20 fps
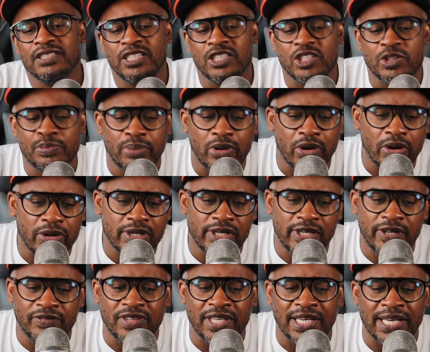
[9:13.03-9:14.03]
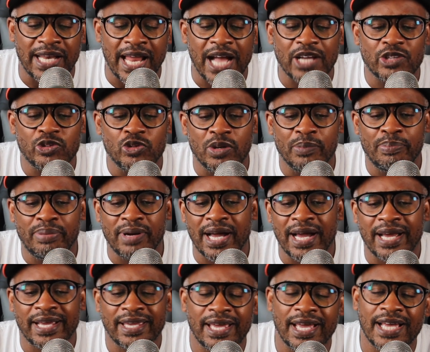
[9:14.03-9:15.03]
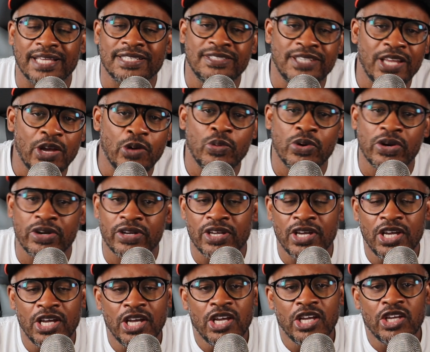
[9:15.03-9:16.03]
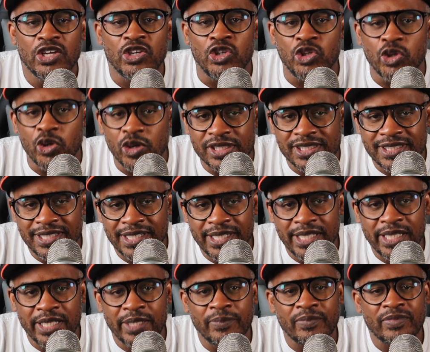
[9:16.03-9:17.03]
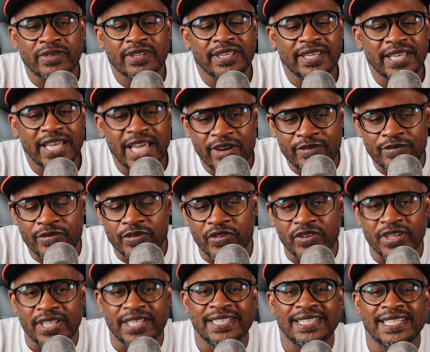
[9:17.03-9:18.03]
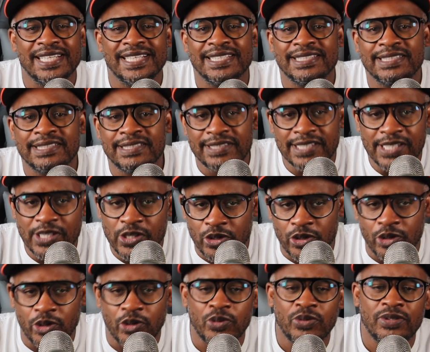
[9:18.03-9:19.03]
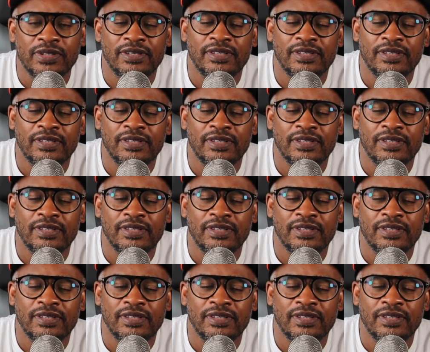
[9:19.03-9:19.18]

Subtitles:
It is part of the Locked On Podcast Network, your team every single